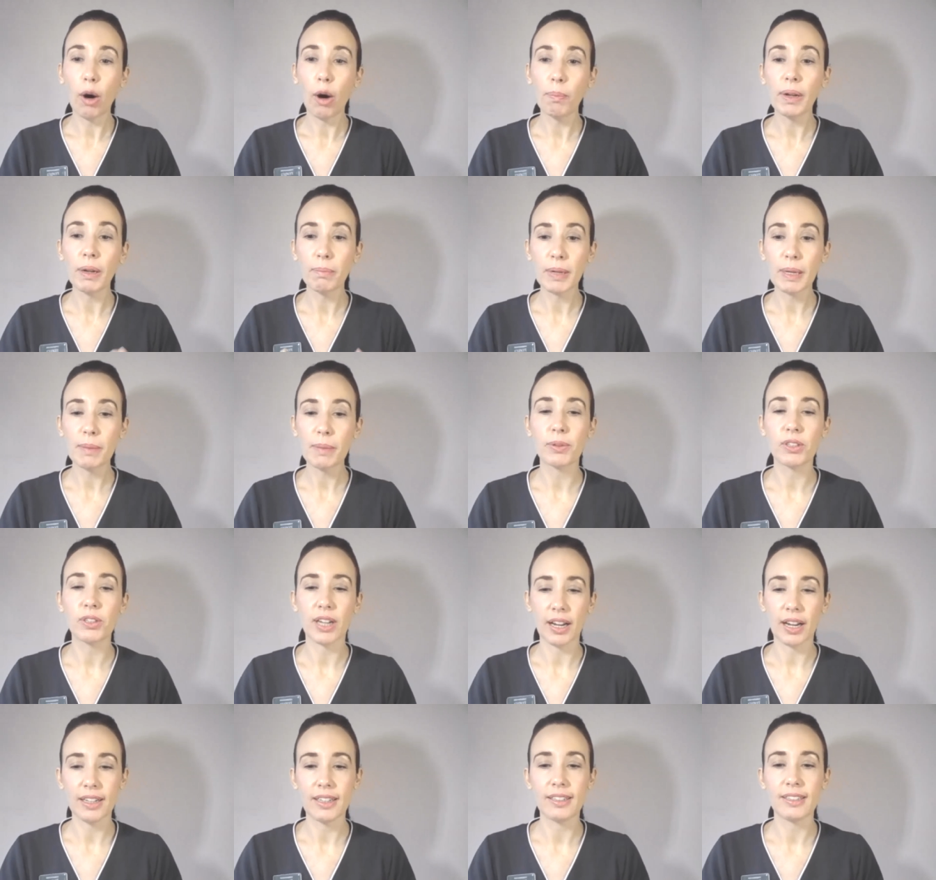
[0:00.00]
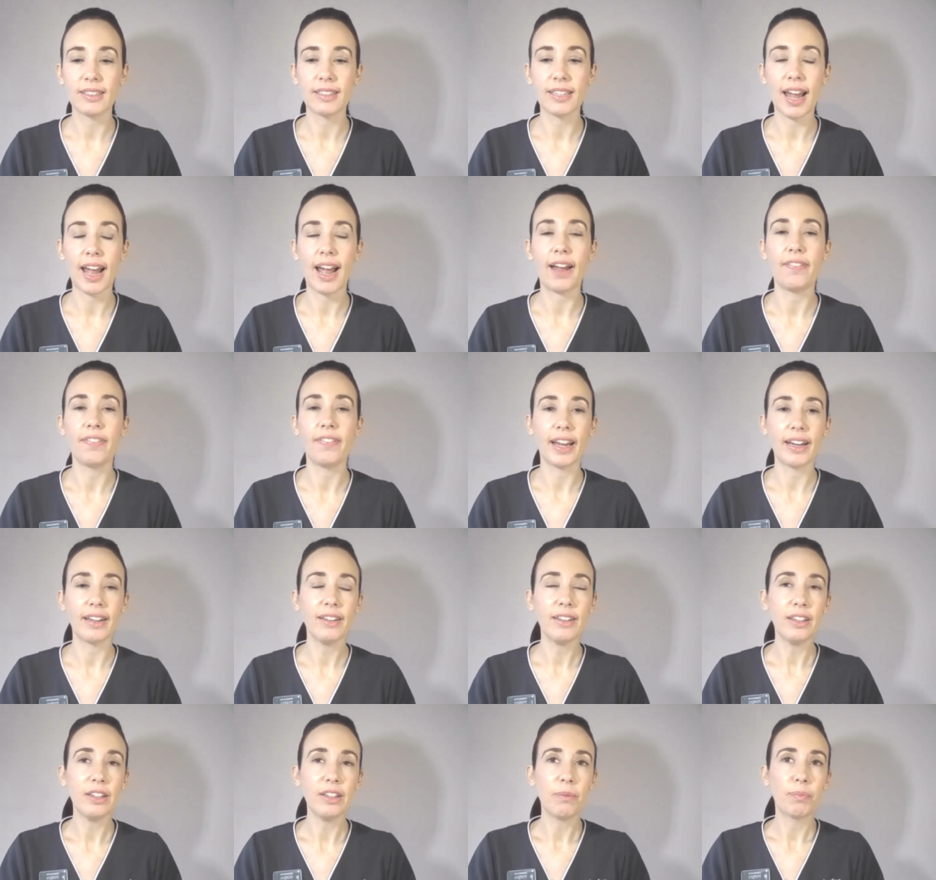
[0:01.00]
helping people to understand
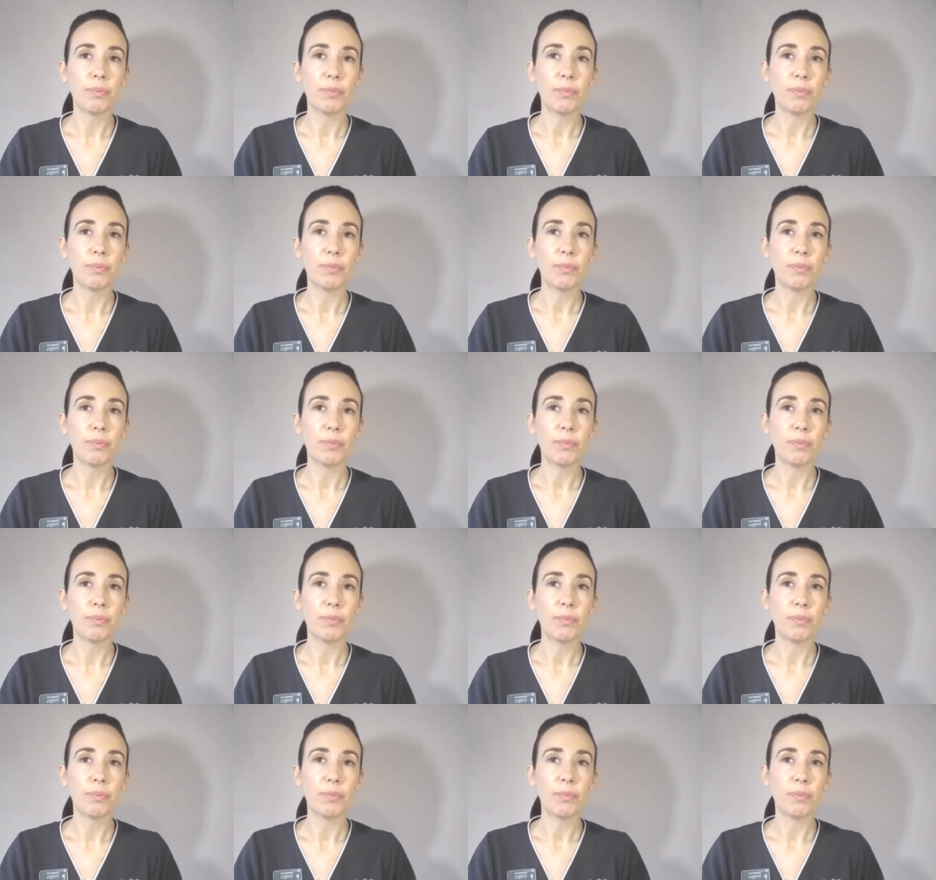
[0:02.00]
that,